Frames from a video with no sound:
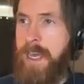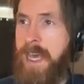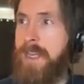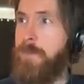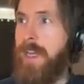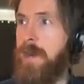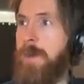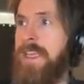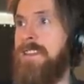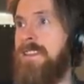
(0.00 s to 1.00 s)
And it
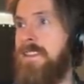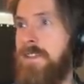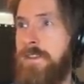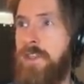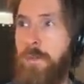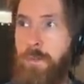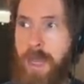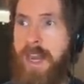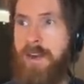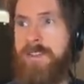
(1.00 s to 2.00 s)
recommends some
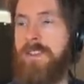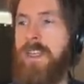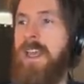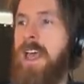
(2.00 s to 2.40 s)
players.